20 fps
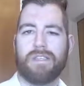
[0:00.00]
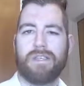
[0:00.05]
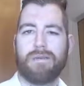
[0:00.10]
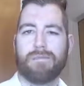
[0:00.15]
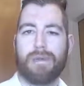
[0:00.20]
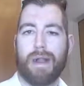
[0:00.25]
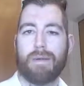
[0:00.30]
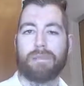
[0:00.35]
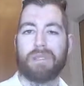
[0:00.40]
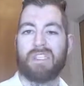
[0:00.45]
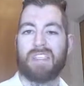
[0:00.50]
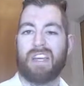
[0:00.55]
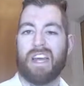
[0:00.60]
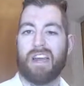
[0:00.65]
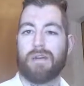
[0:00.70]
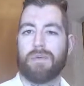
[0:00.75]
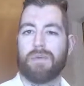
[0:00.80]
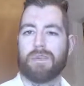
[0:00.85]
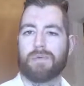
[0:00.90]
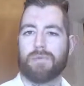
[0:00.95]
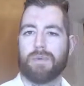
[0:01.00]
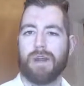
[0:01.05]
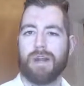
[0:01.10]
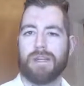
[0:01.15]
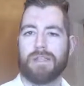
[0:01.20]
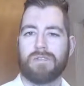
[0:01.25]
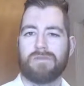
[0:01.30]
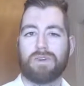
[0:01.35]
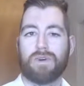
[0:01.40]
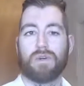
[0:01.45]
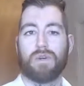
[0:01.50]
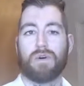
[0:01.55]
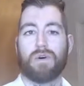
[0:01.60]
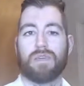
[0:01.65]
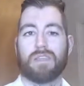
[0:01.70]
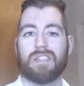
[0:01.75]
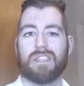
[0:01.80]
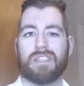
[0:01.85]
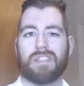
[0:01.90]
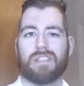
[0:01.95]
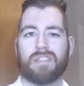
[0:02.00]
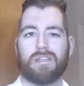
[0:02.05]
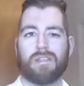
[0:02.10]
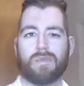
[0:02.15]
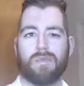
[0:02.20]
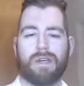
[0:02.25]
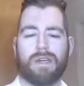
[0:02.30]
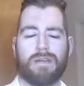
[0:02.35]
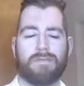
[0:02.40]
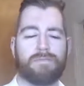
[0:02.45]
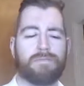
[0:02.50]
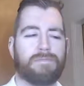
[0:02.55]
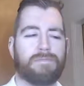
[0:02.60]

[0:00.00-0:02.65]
perhaps a generous price for a course and distance winner.